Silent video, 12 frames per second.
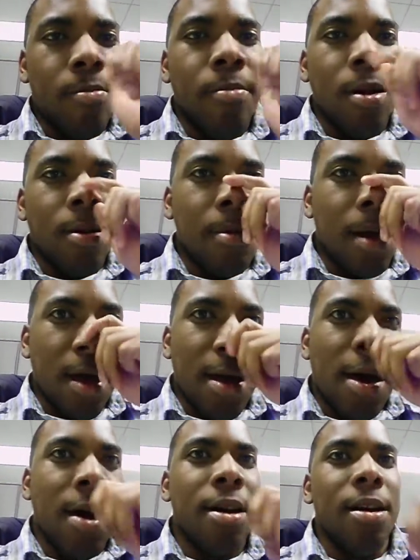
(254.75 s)
But
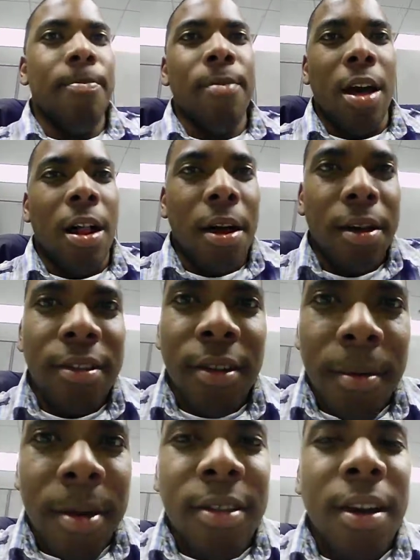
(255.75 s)
yeah, I'll always know
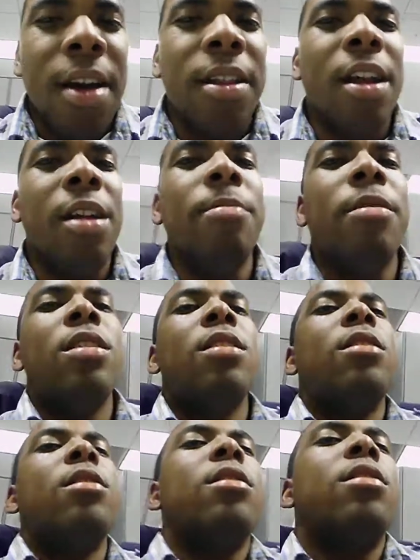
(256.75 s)
him as Ohio Niner. But
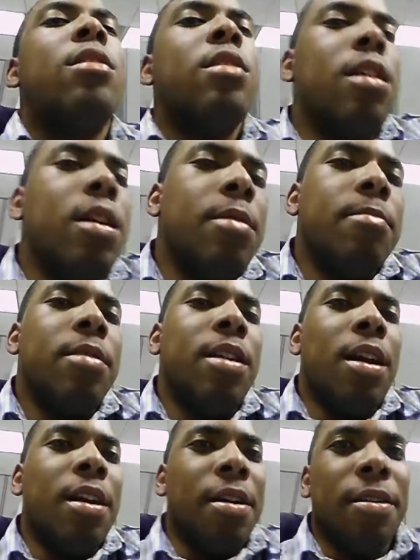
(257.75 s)

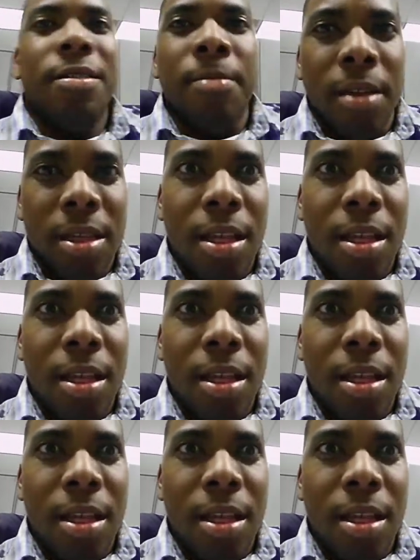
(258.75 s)
yeah, Eric Smith.